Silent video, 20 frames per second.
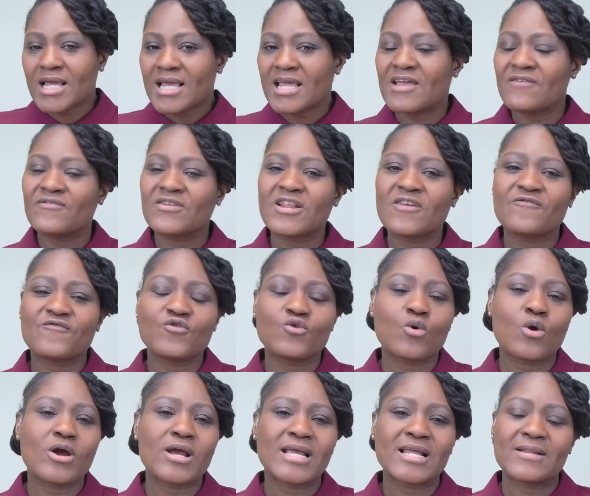Even if you
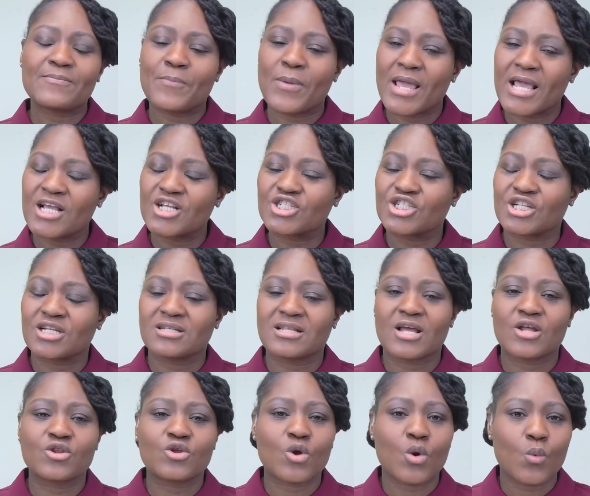are impatient
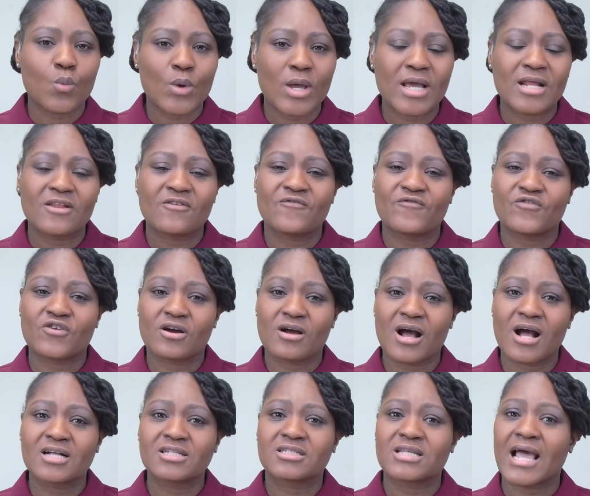and you're waiting for
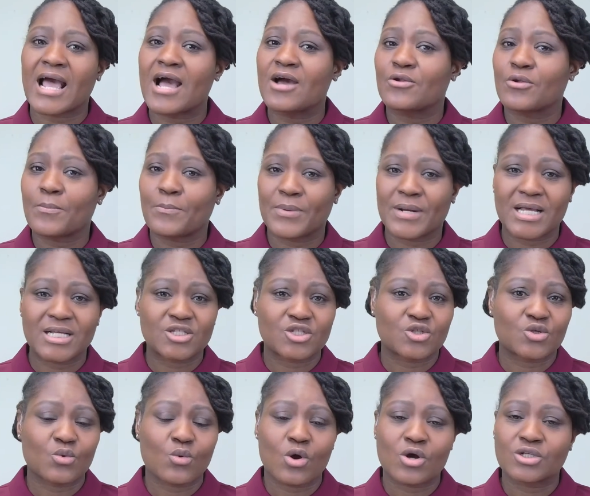God to either
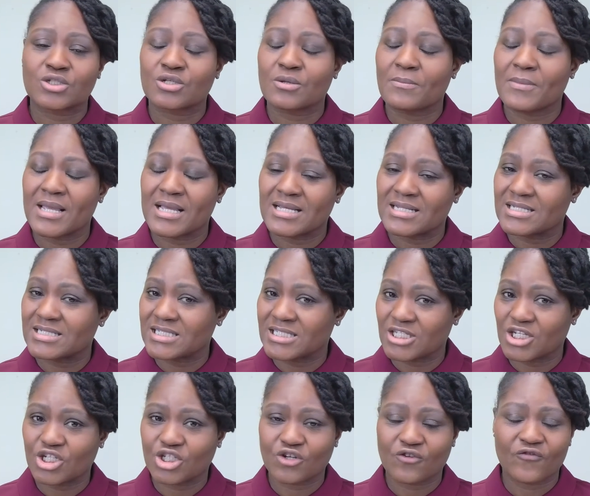bless you or to make a
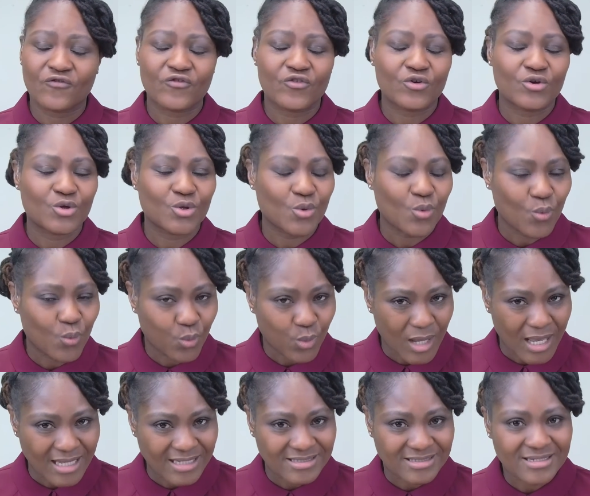decision for you,
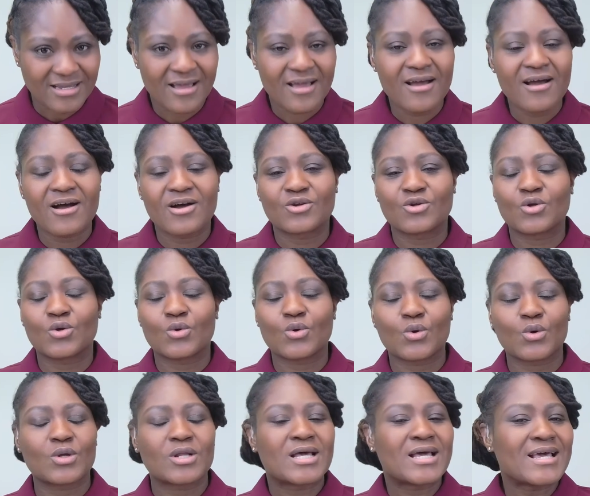wait on the
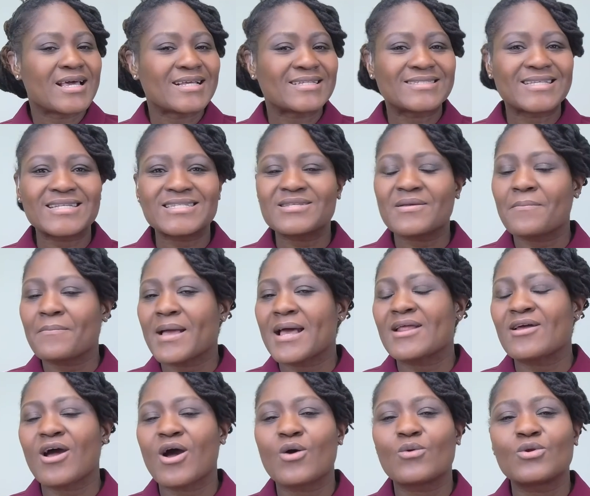Lord. It doesn't
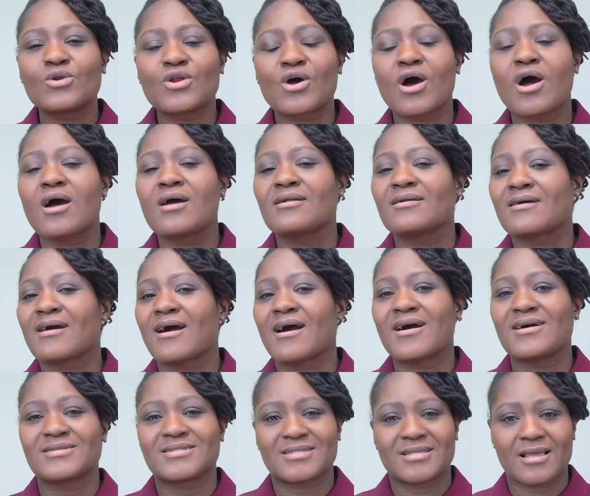matter how long
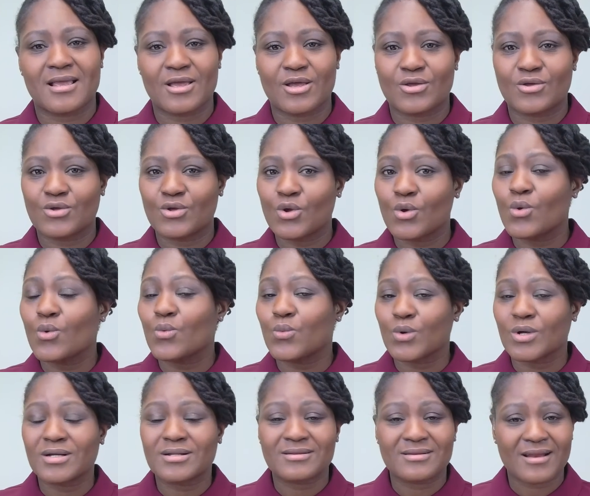God takes, you
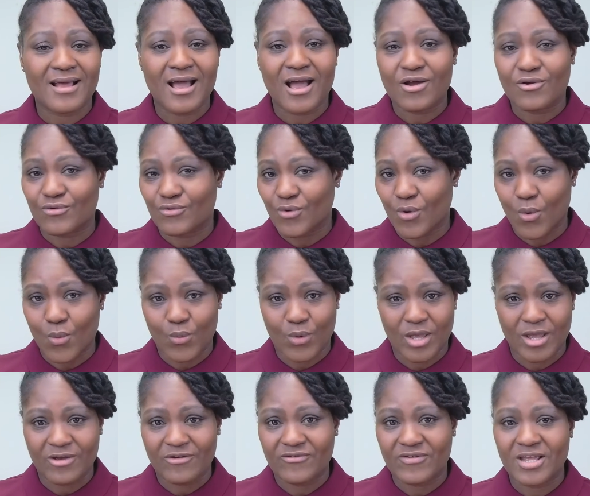will not grow
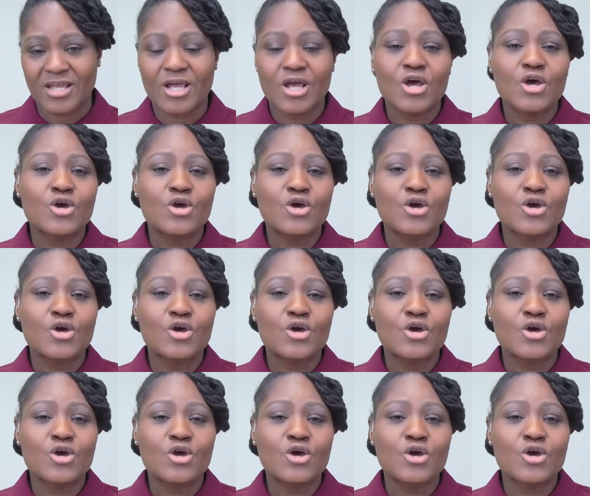weary.